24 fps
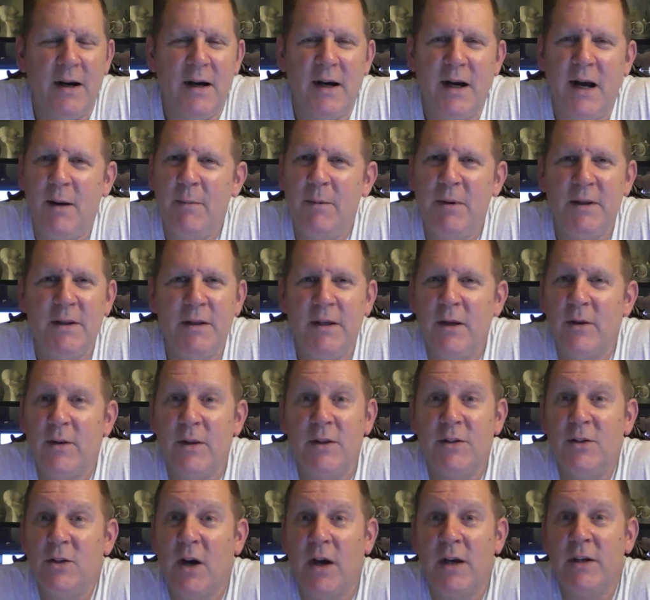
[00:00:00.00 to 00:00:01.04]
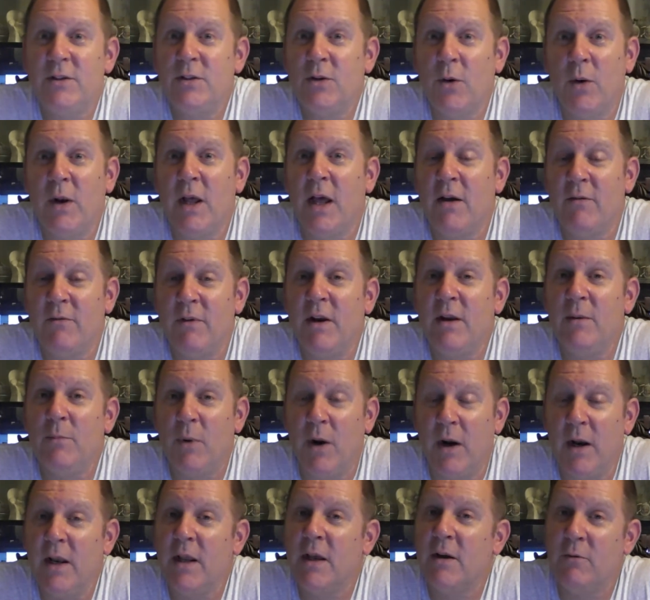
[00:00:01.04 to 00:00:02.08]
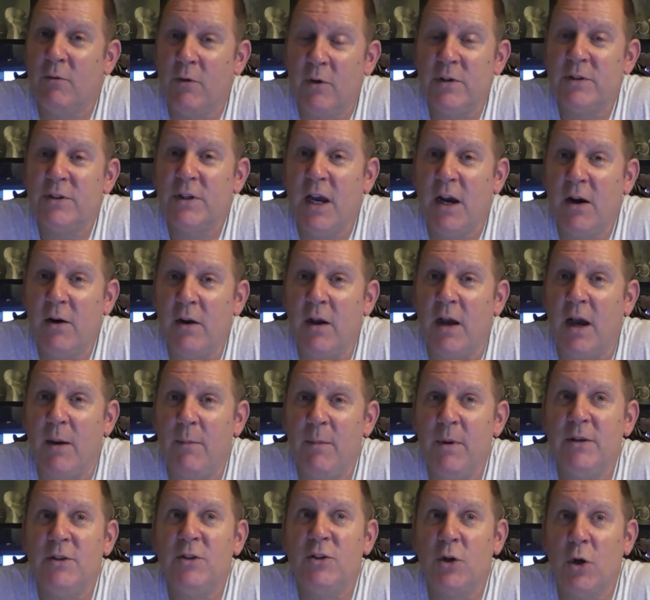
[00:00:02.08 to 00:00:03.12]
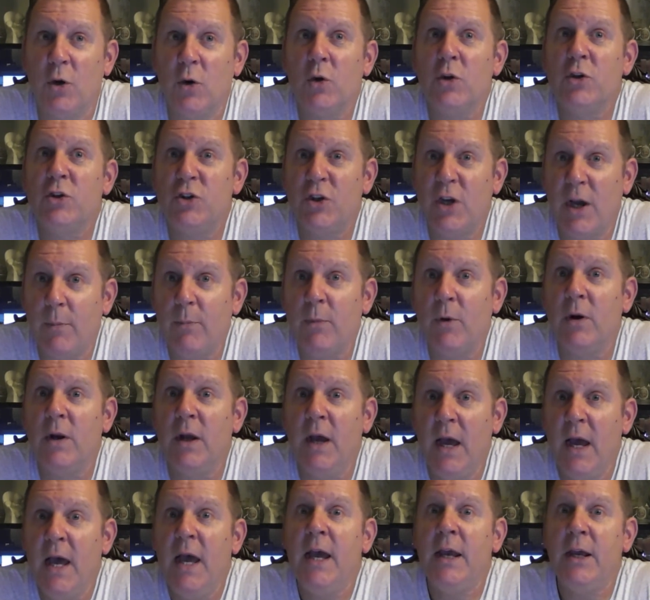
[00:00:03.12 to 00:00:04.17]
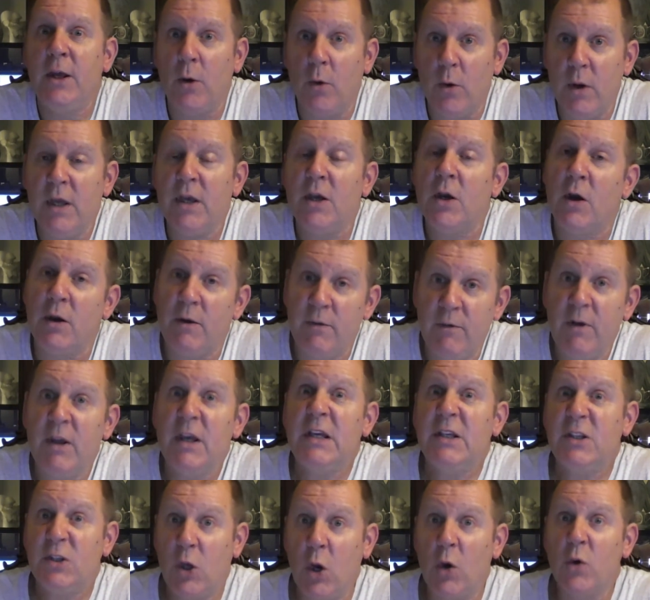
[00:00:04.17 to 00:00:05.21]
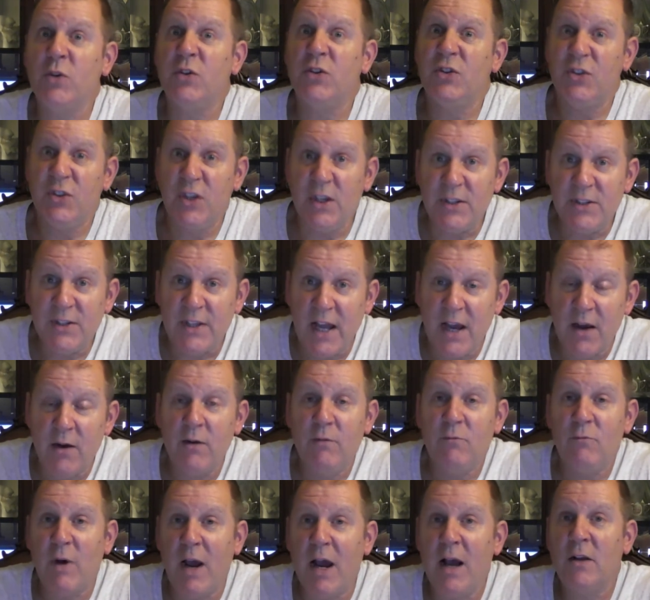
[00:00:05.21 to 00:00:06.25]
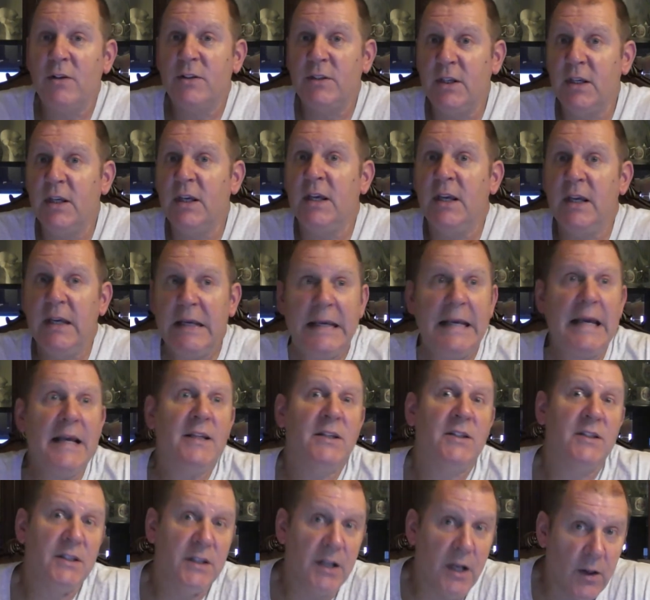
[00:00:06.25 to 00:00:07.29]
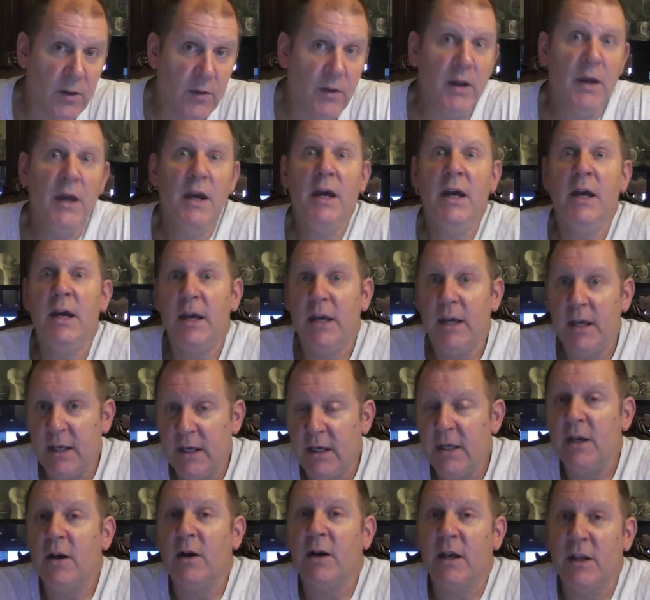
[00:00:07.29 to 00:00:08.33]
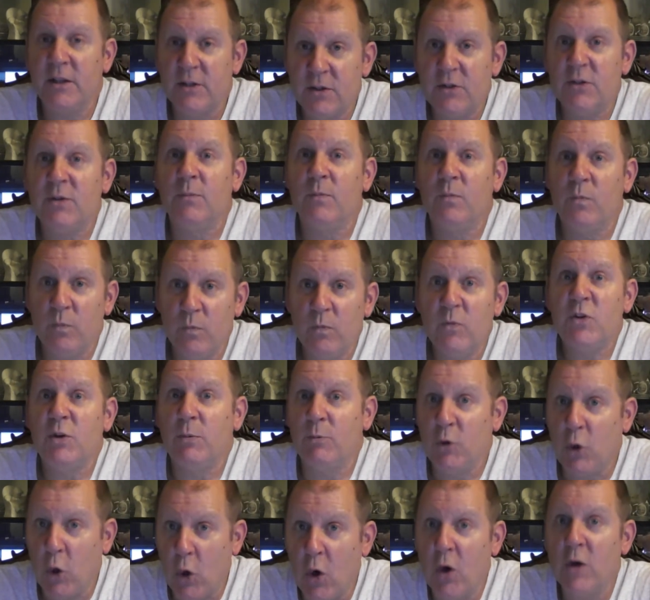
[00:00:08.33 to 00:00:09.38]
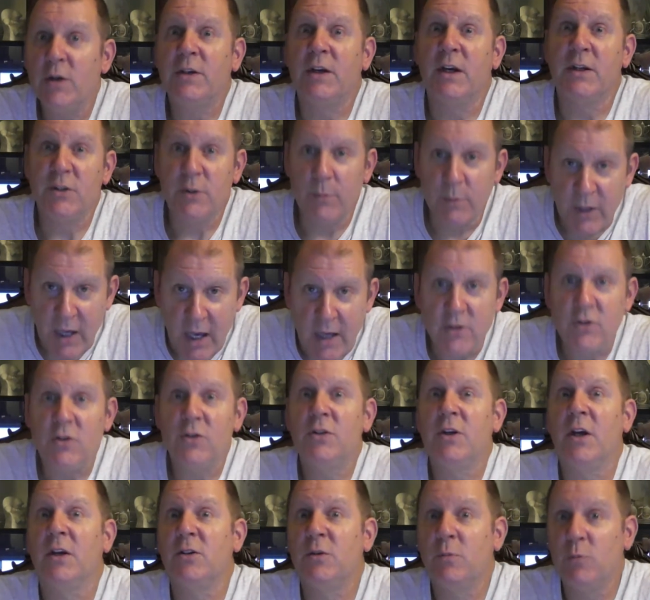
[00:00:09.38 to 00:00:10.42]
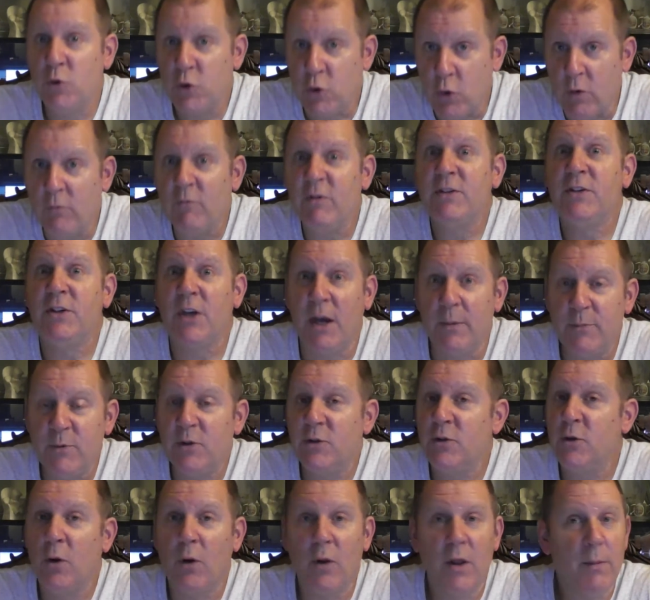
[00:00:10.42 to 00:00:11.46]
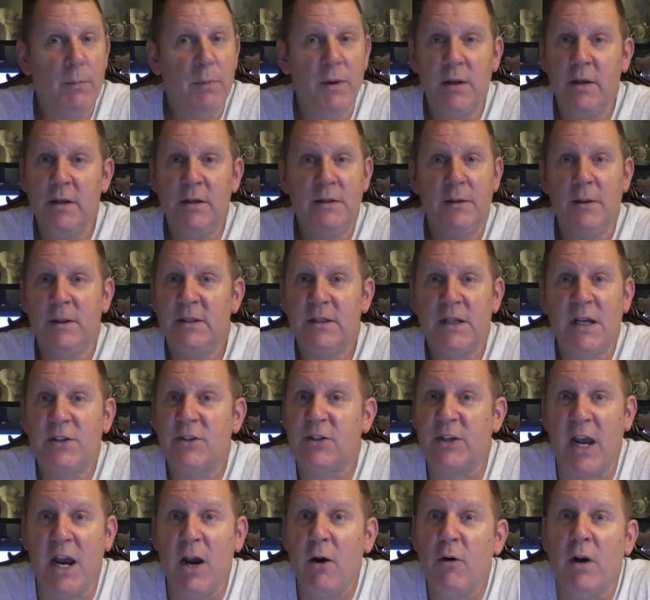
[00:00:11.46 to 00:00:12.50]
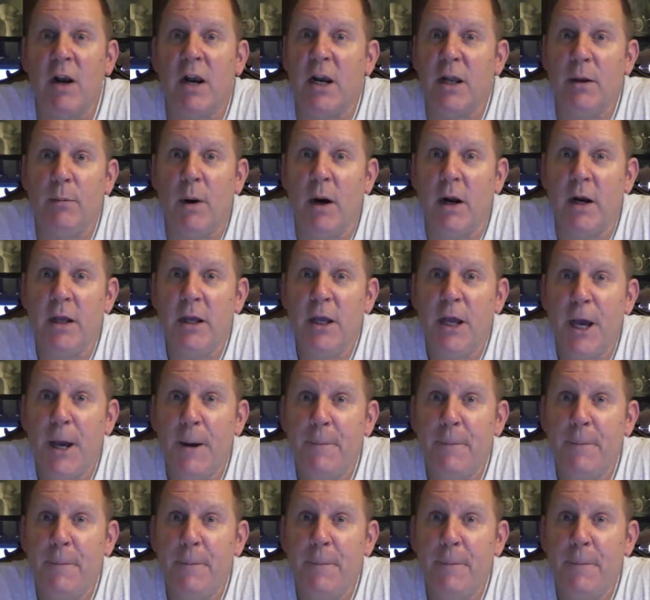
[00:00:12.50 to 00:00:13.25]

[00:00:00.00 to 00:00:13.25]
I mean, you know, the Giants don't have anybody that can really scare you. I mean, Sterling Shepard, you know, he, he goes, sits down and routes. He, he gets, you know, he, you know, gets some yards, gets some catches, gets some short receptions and all that, but he's, he's not scaring anybody.